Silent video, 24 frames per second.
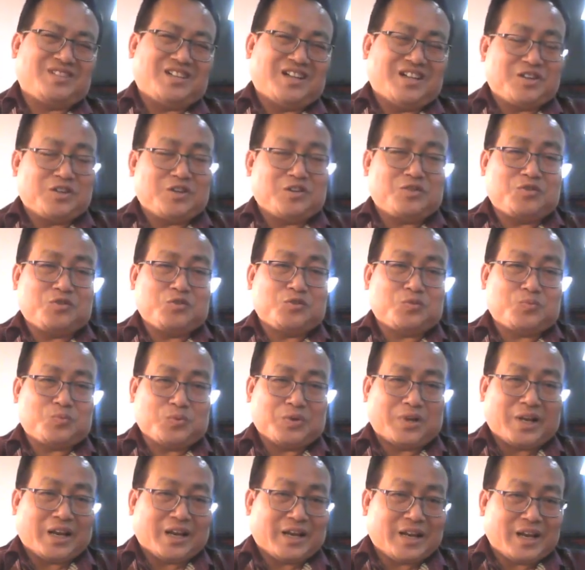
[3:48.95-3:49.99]
and you choose
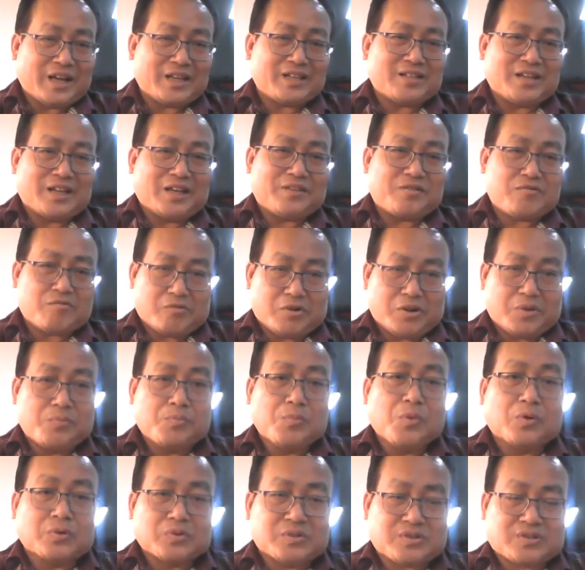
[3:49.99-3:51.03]
put an S like three
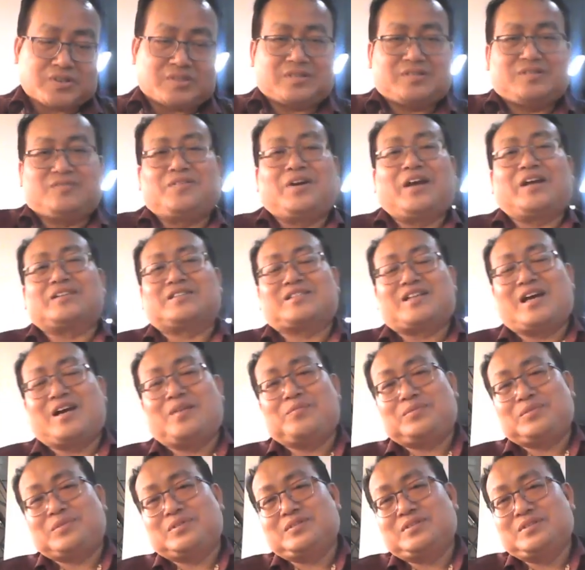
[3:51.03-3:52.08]
books, for
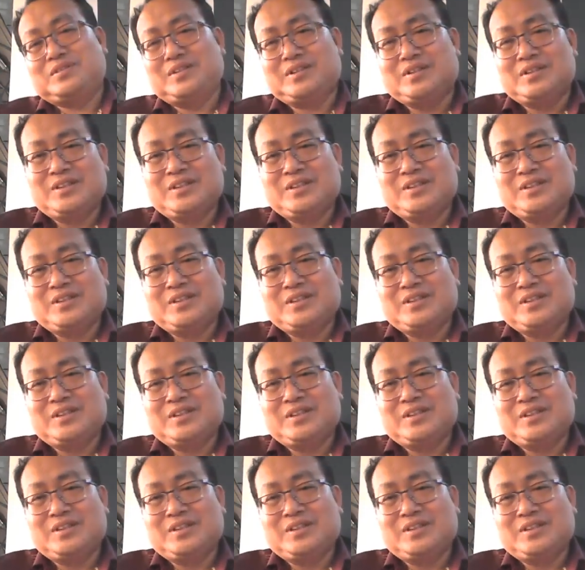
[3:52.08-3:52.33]
example.